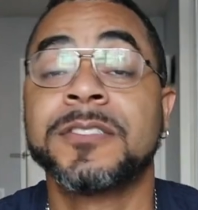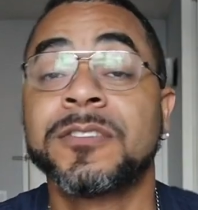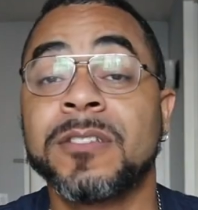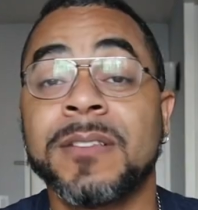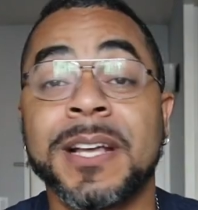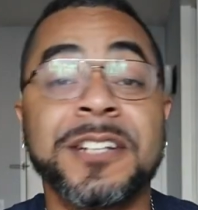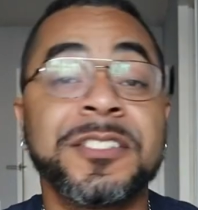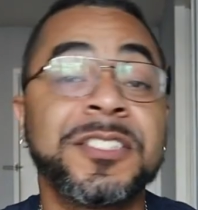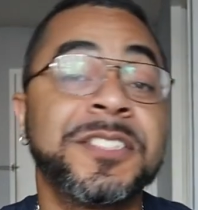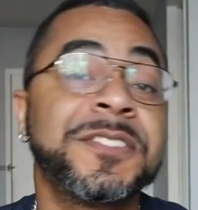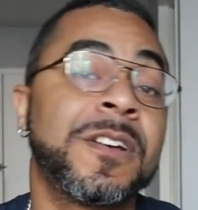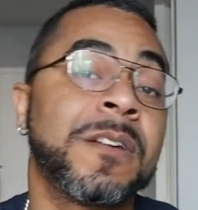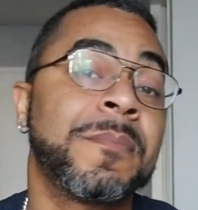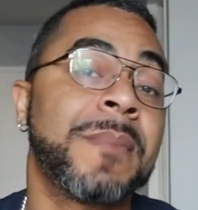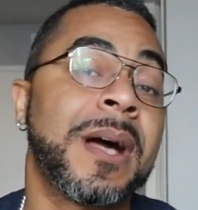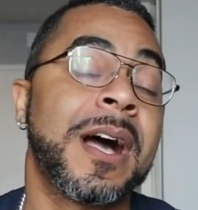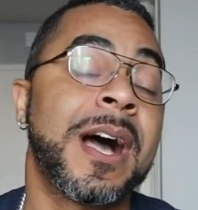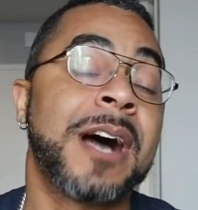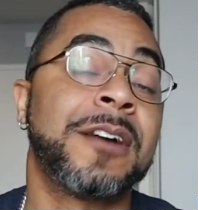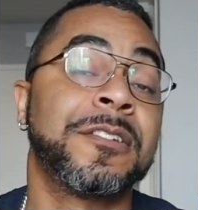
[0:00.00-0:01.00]
So later she's talking
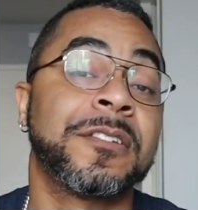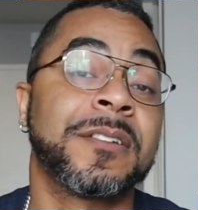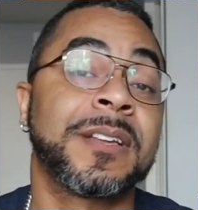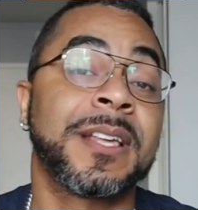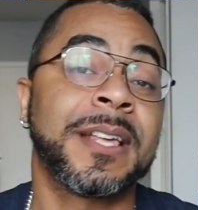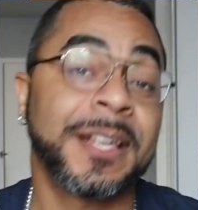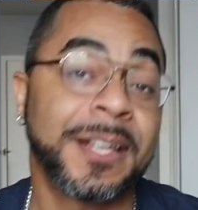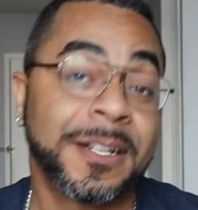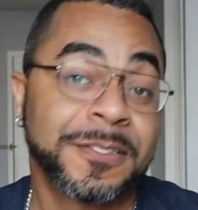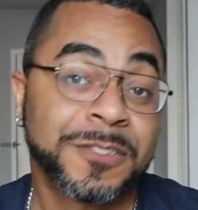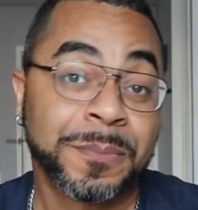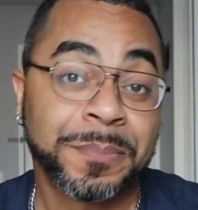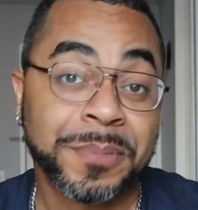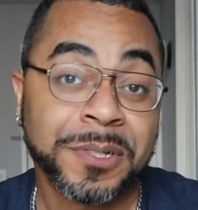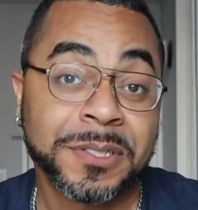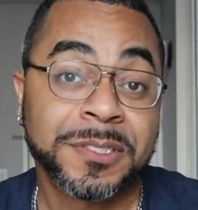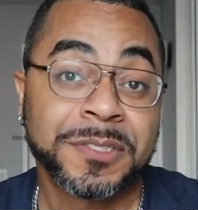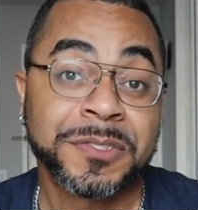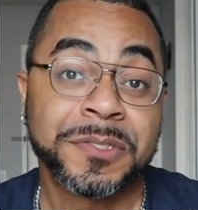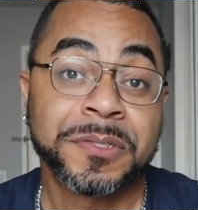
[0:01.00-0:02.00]
about how her kids are
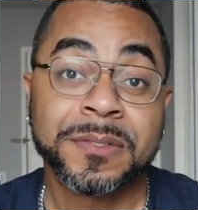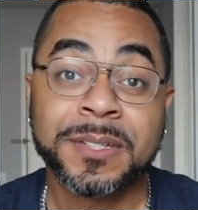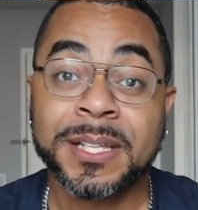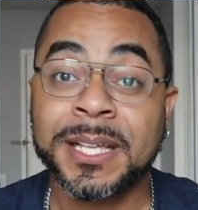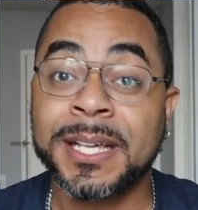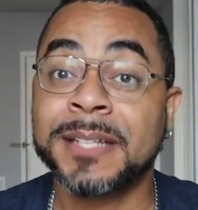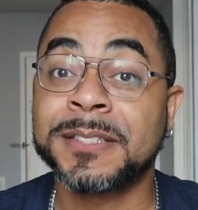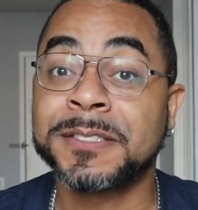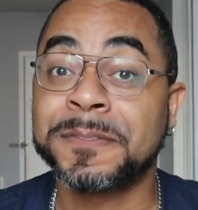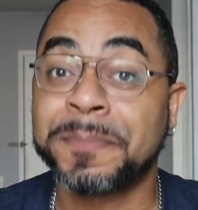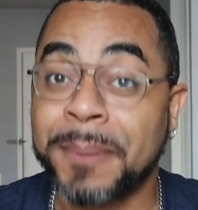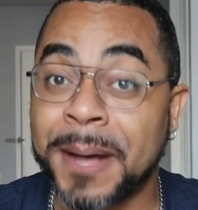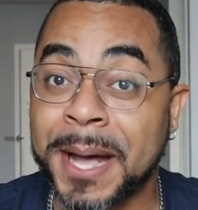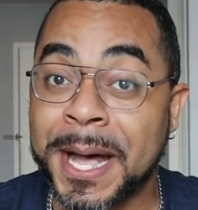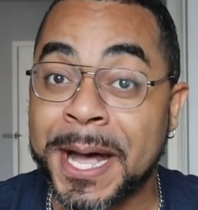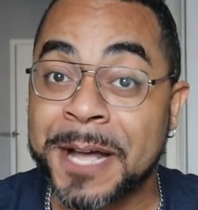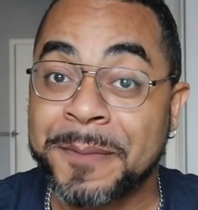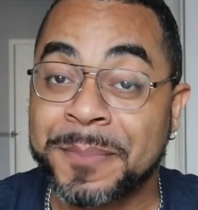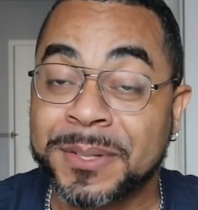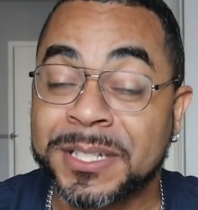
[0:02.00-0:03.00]
booked to do Kids
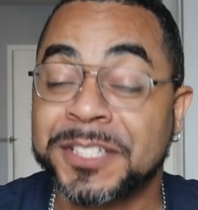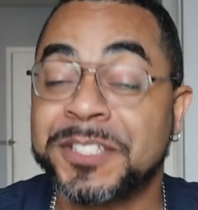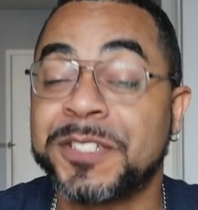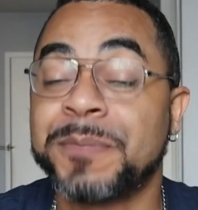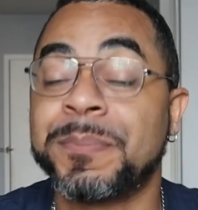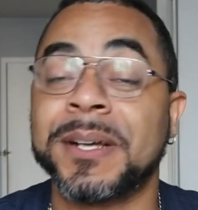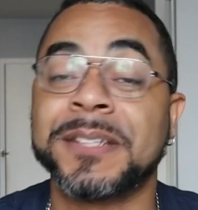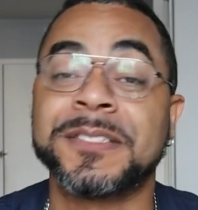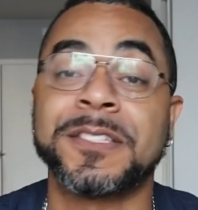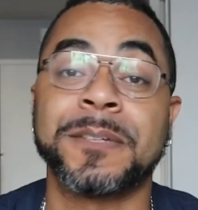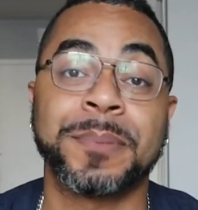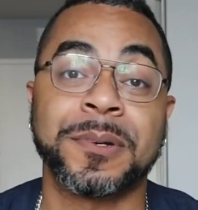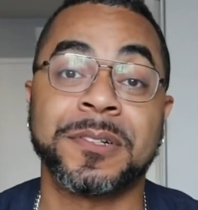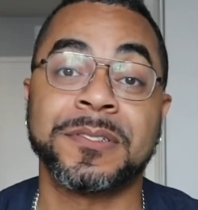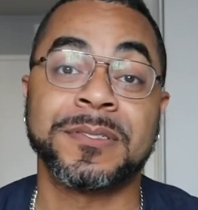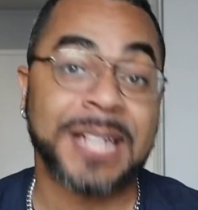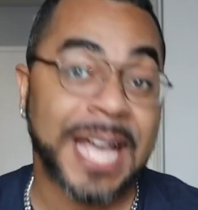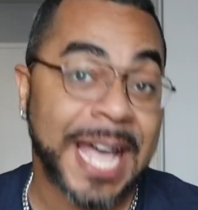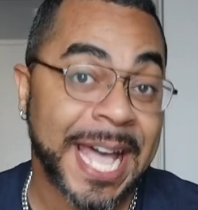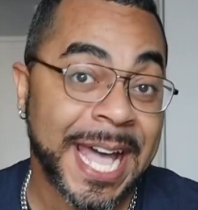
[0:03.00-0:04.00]
Bob, and then she brings up her
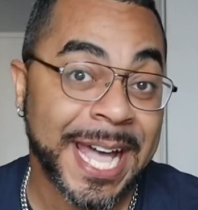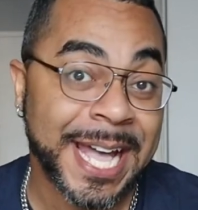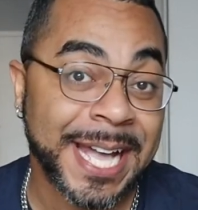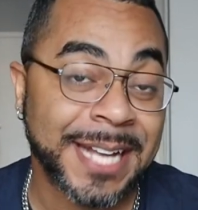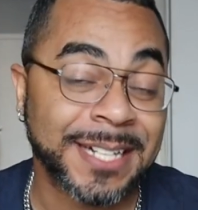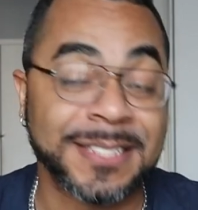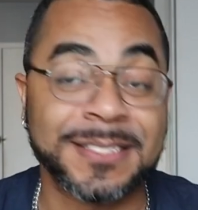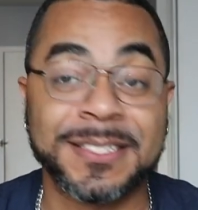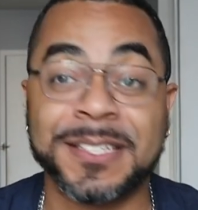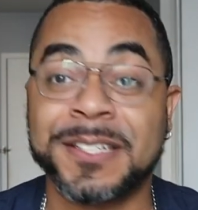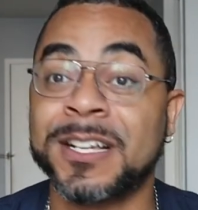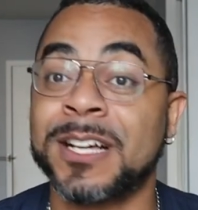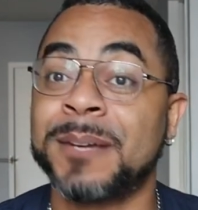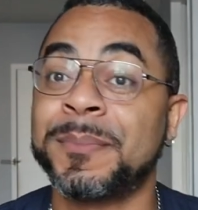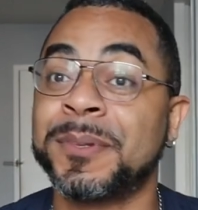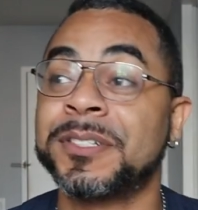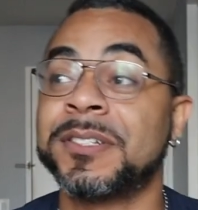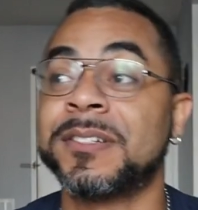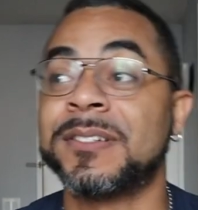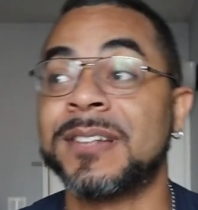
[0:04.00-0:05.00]
dad. Is he
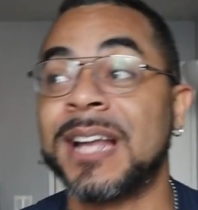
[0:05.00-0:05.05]
coming or